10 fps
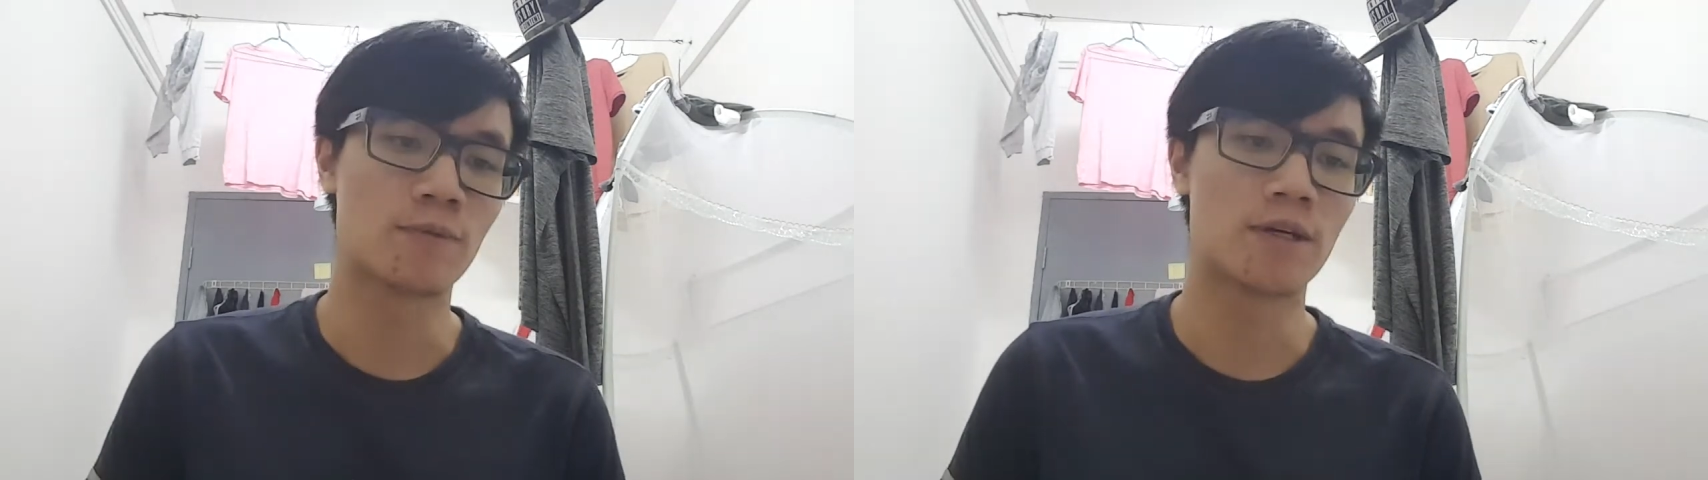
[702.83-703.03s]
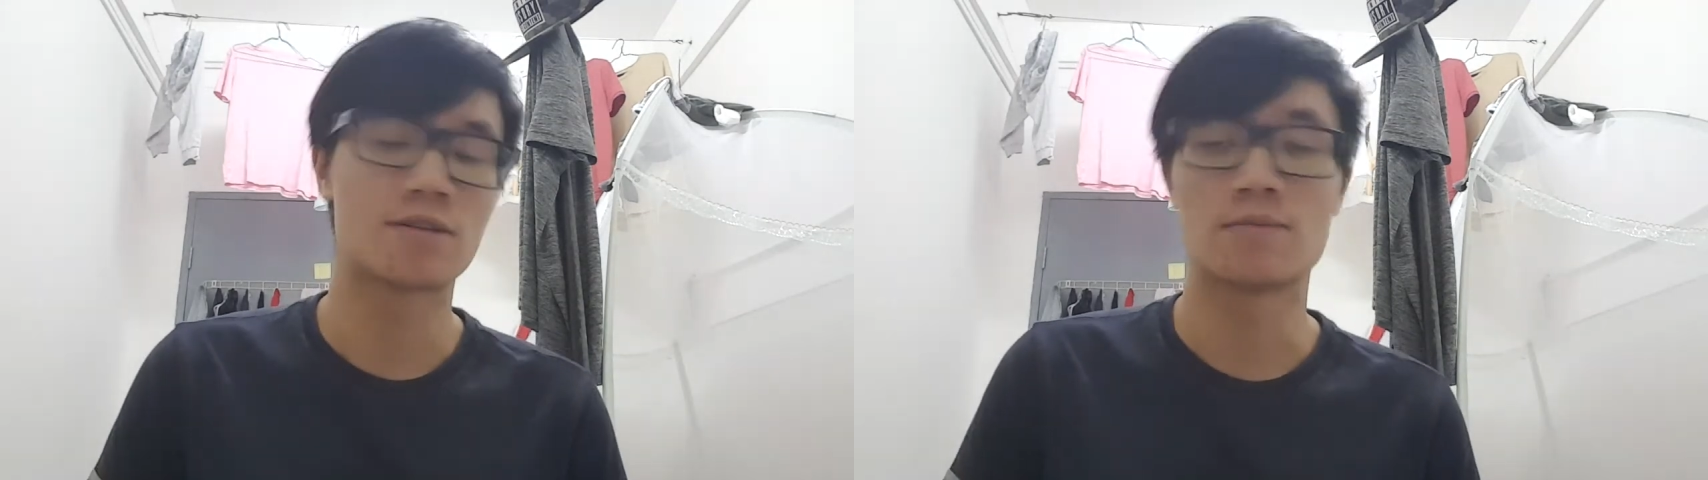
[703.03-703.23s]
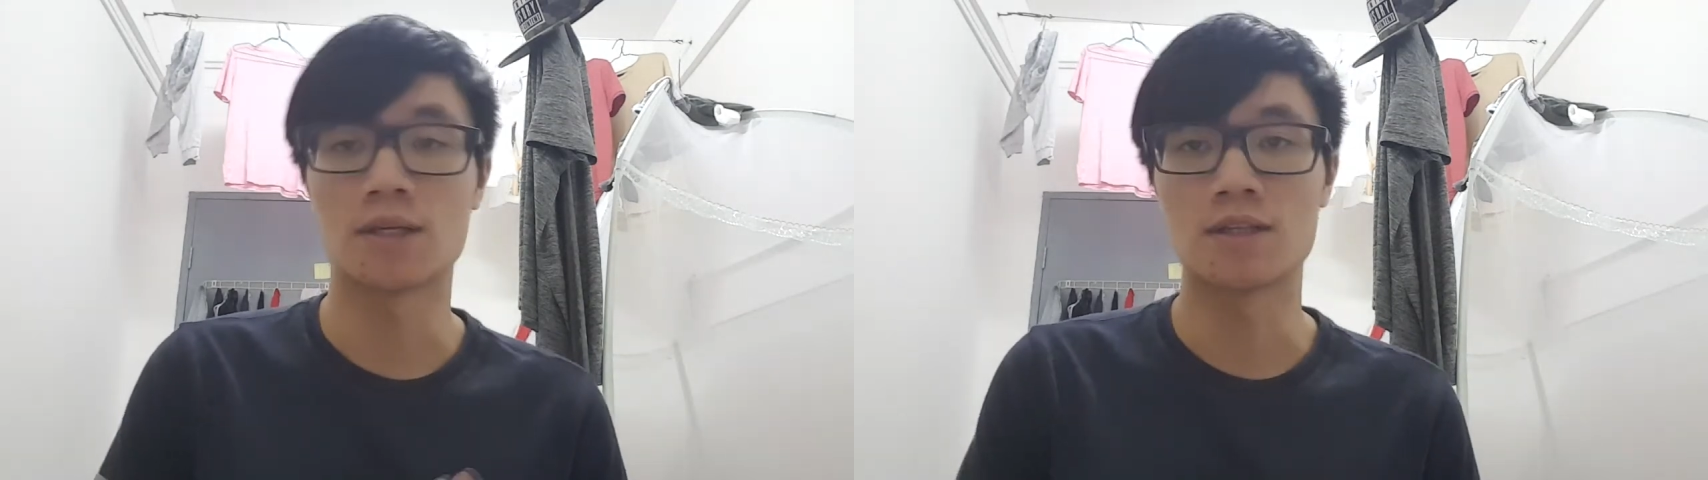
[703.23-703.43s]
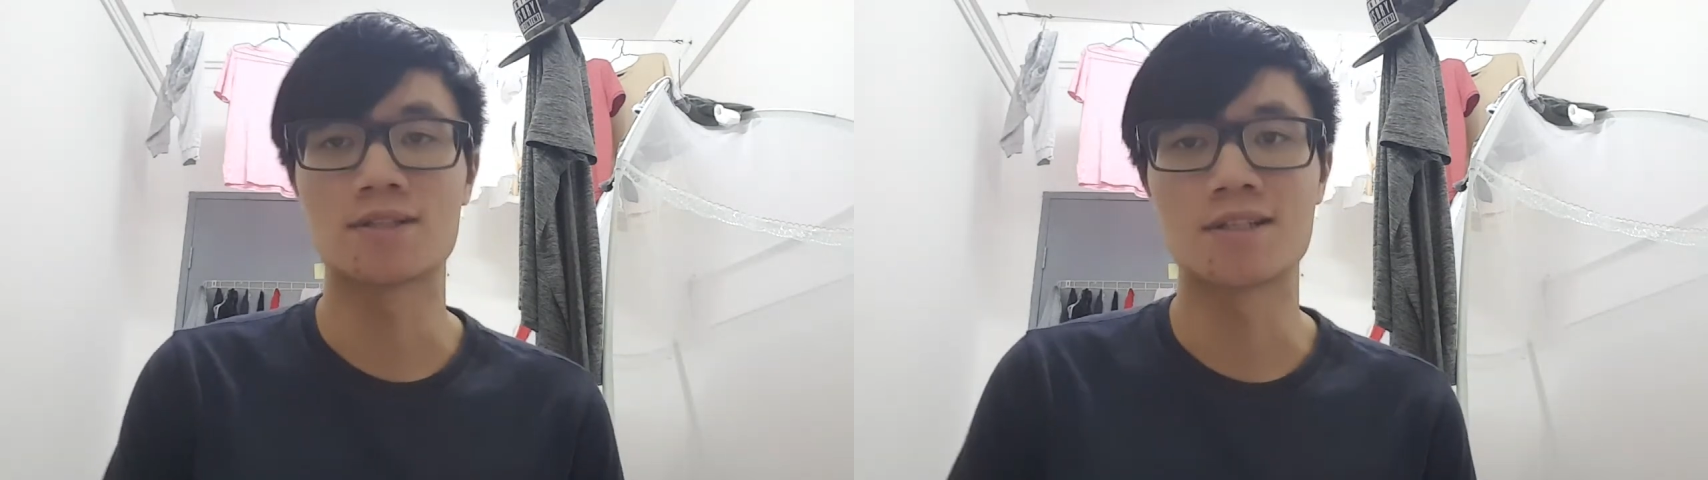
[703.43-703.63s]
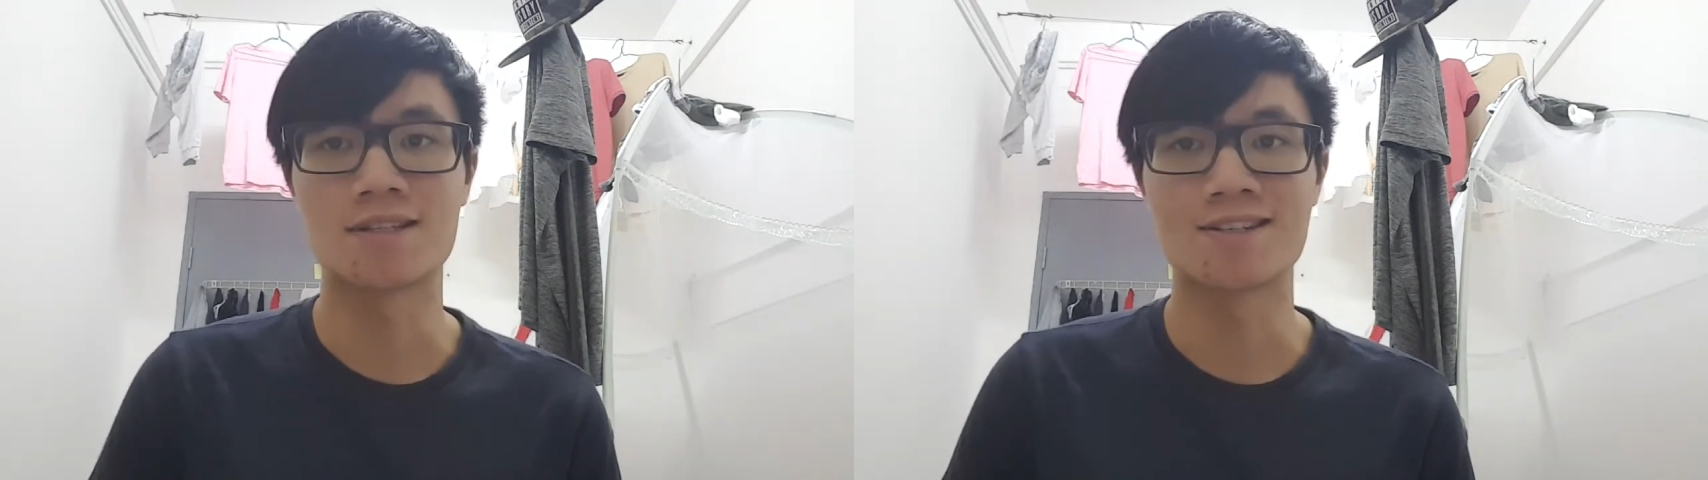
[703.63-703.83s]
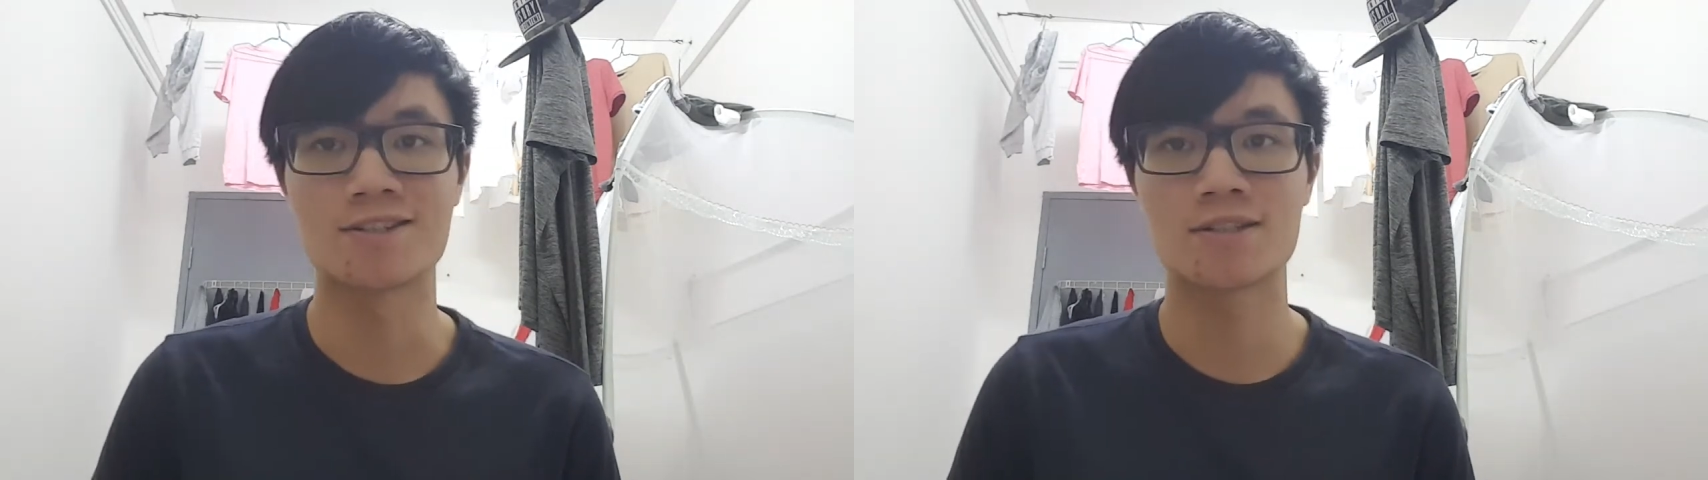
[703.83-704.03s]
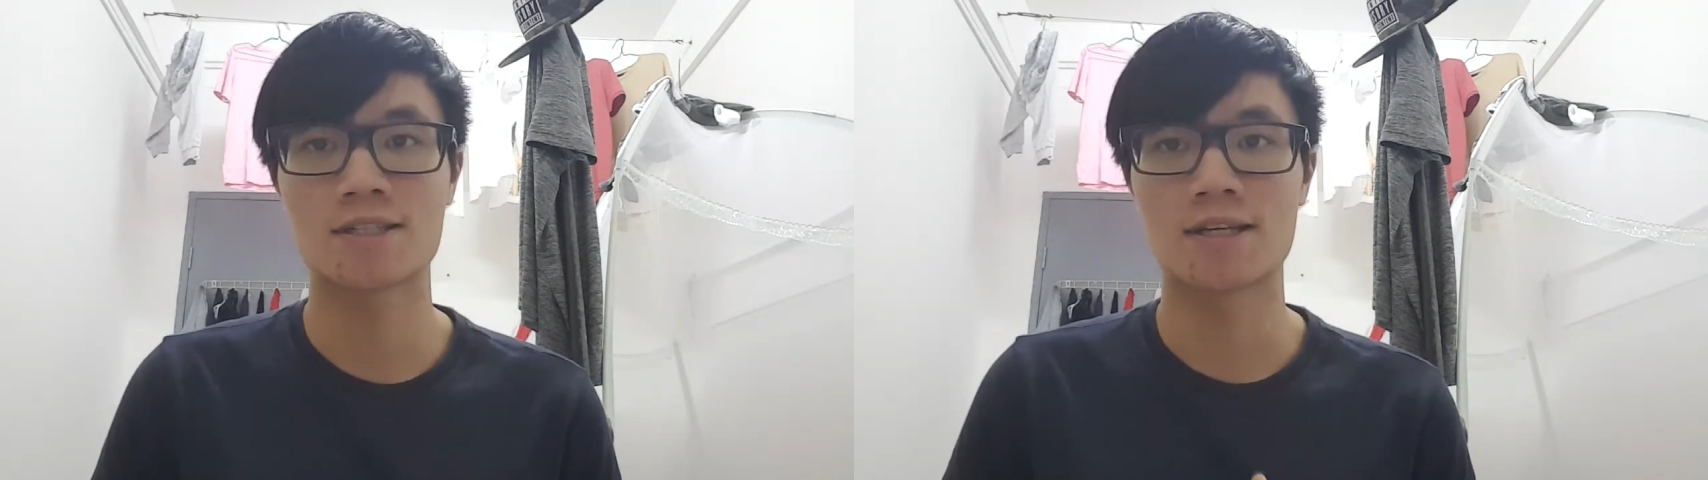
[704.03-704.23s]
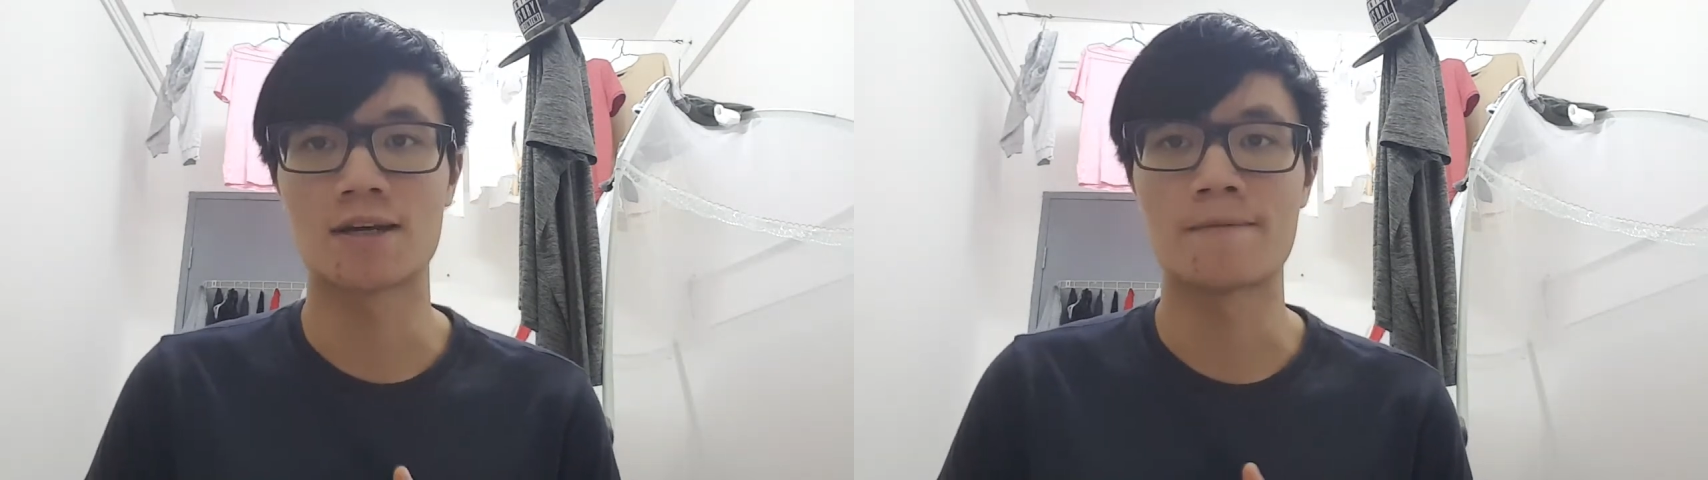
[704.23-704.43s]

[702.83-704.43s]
me to make these decisions,